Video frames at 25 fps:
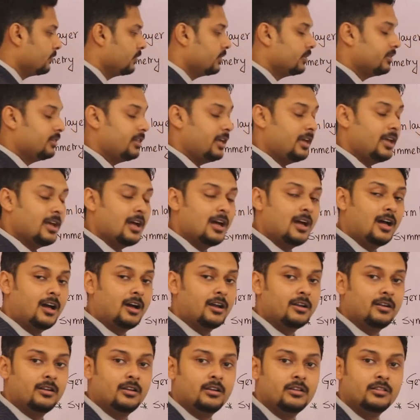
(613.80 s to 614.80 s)
They
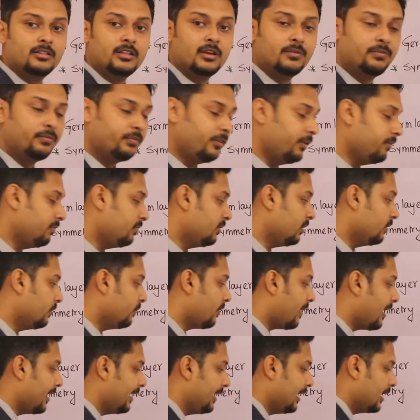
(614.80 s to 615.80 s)
are the fifth
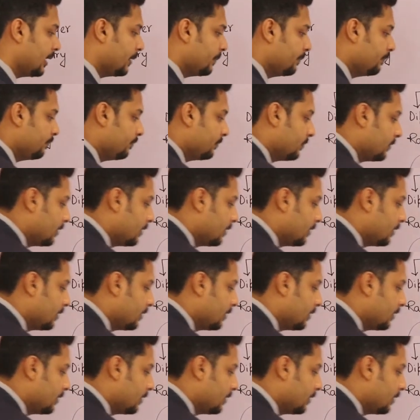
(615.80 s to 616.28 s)
phylum.